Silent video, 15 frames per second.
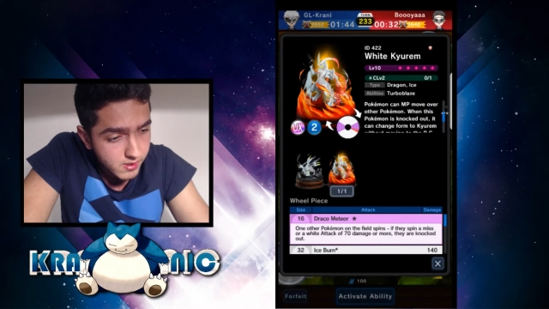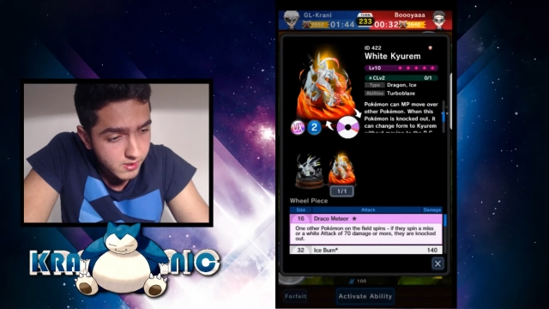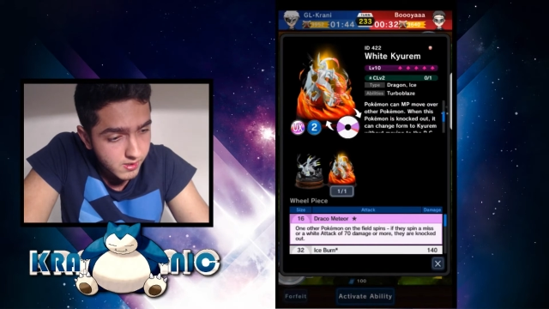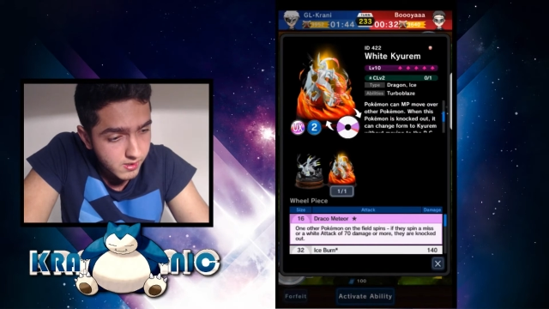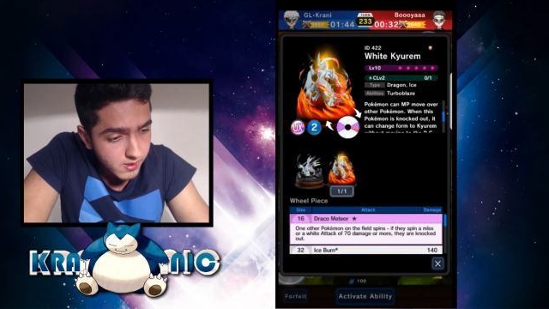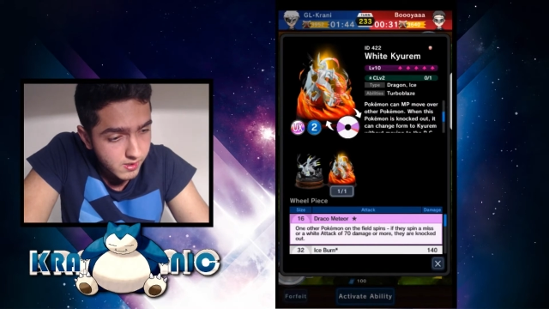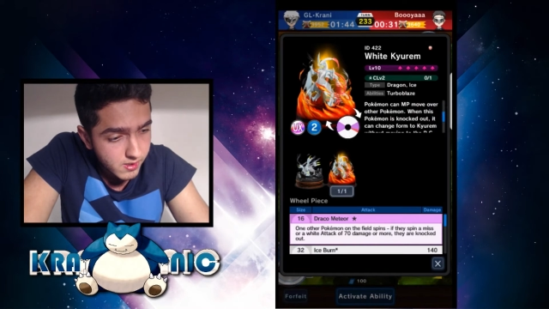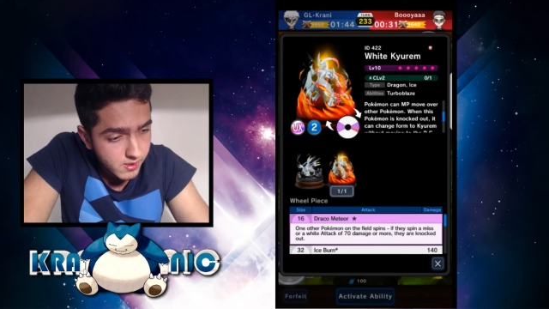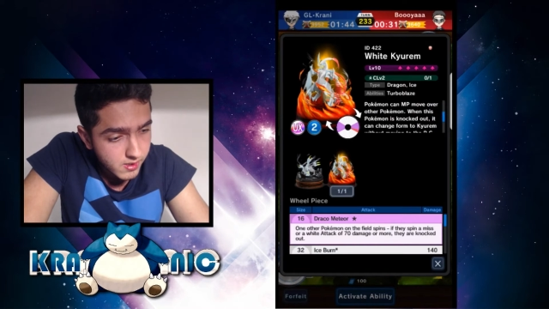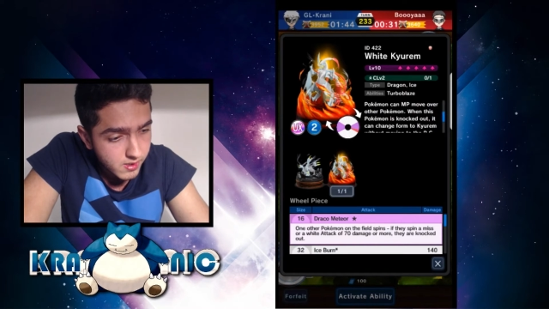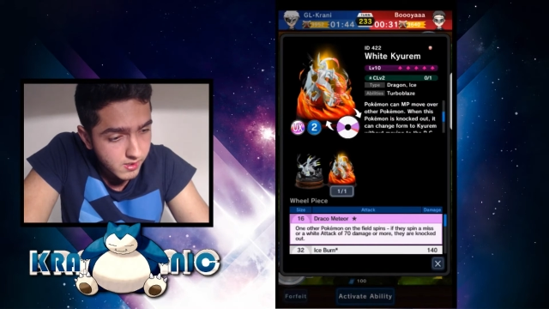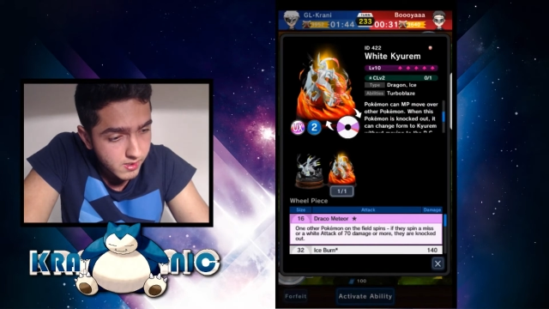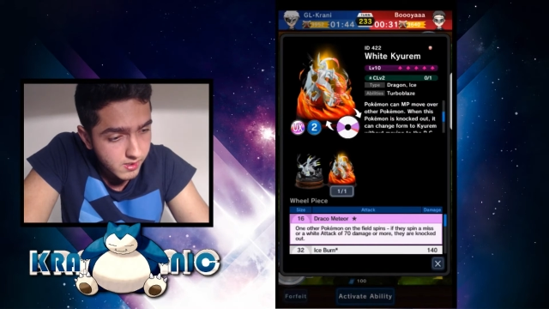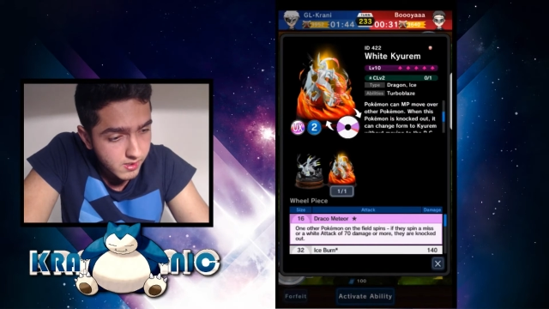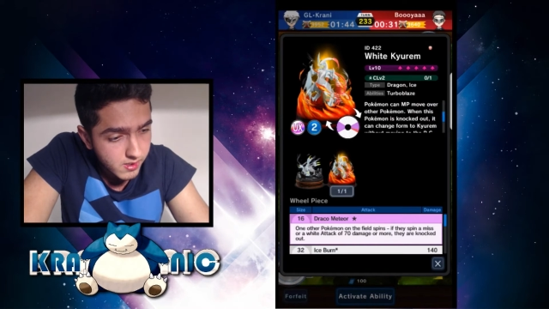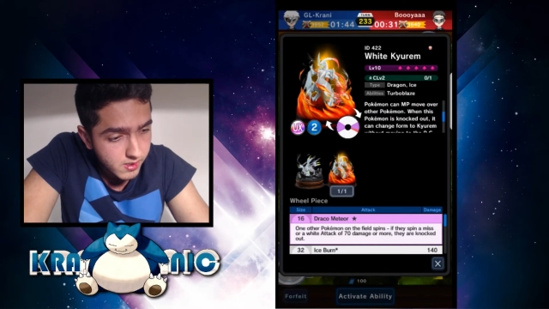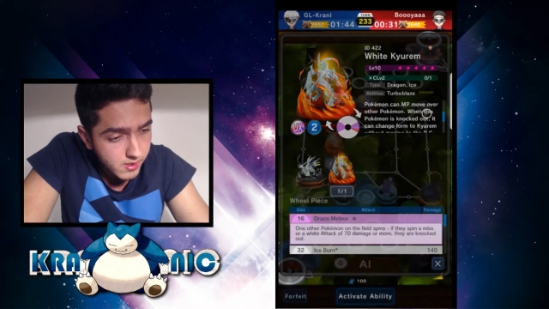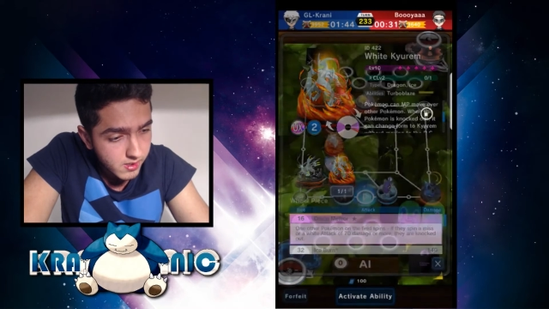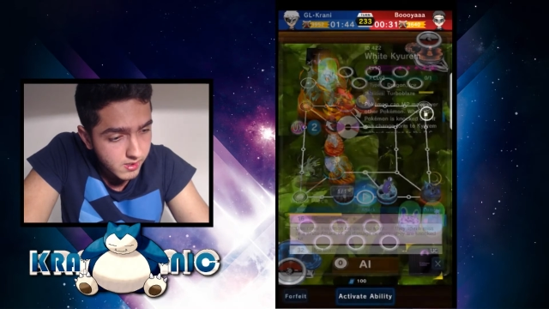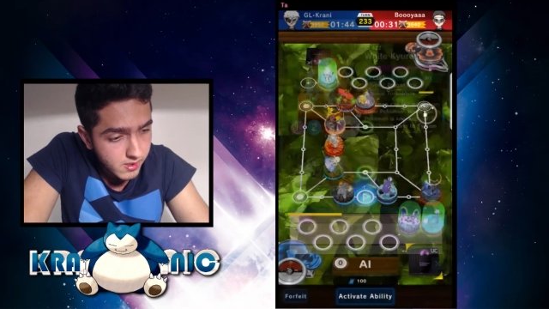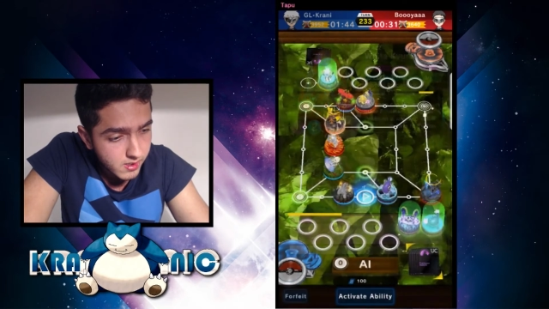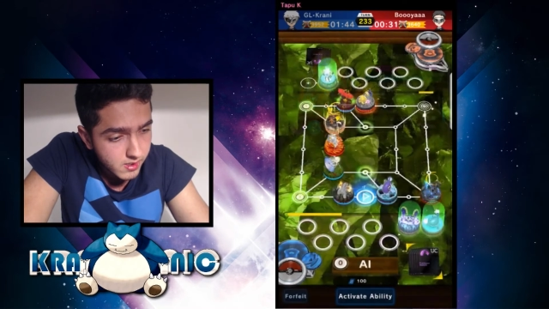
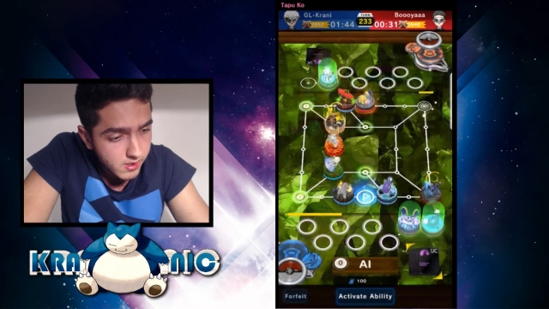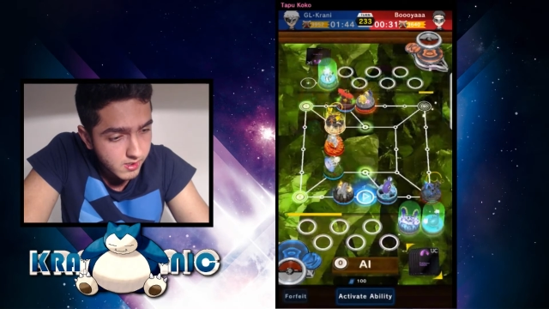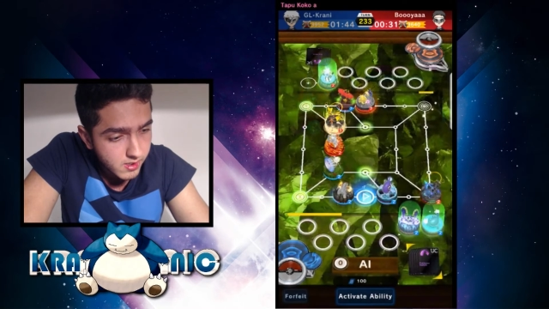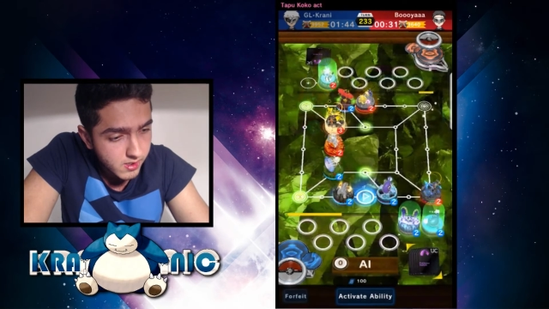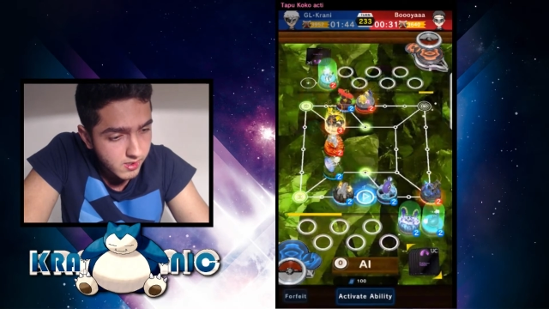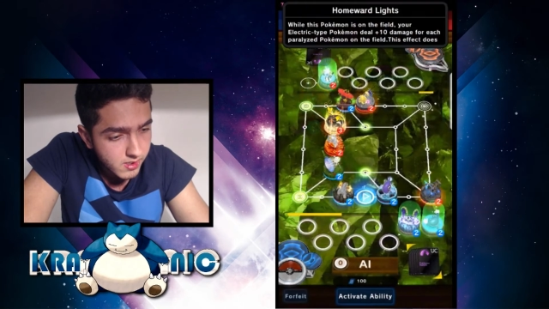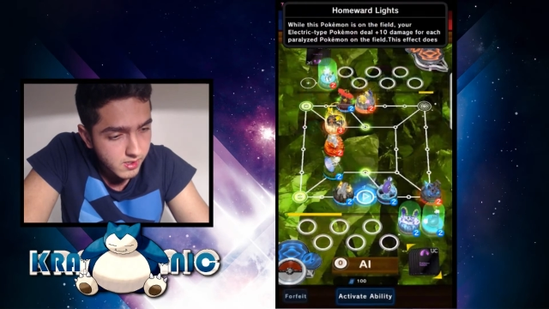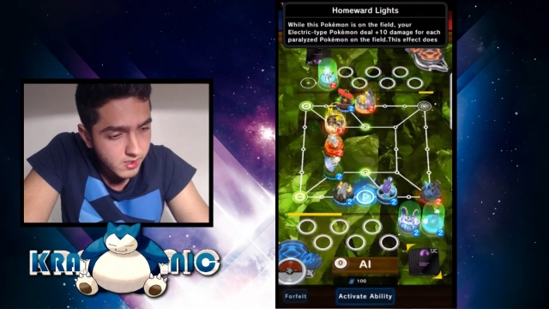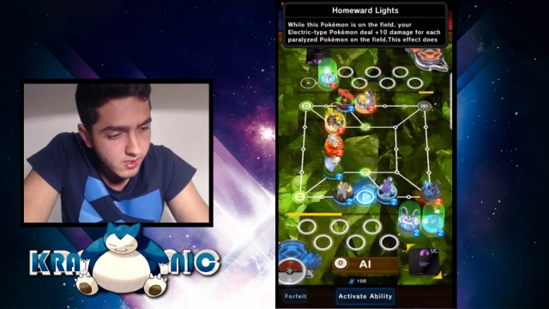Nobody speaks.